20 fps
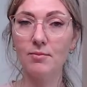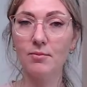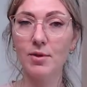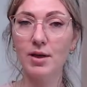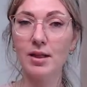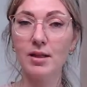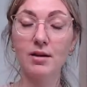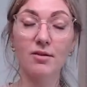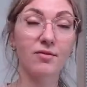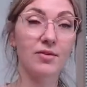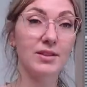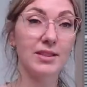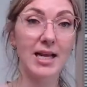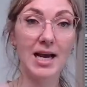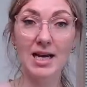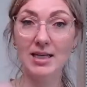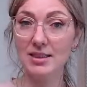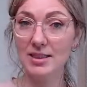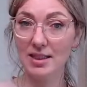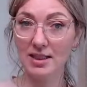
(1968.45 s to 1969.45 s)
with a
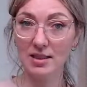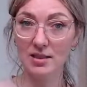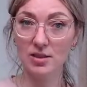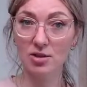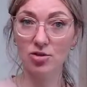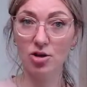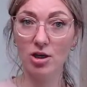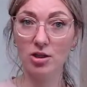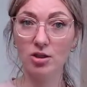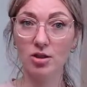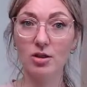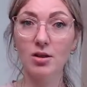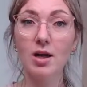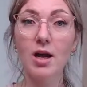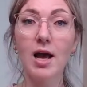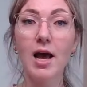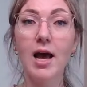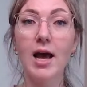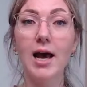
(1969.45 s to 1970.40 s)
fantastic instructor.